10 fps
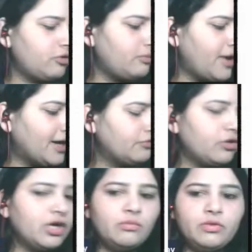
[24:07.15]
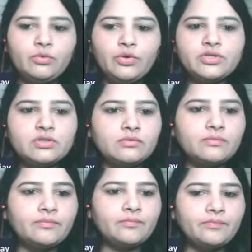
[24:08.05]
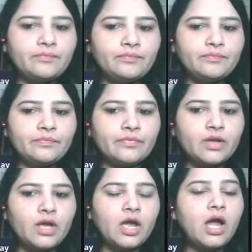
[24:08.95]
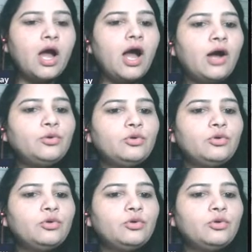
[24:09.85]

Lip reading: Format for double question. How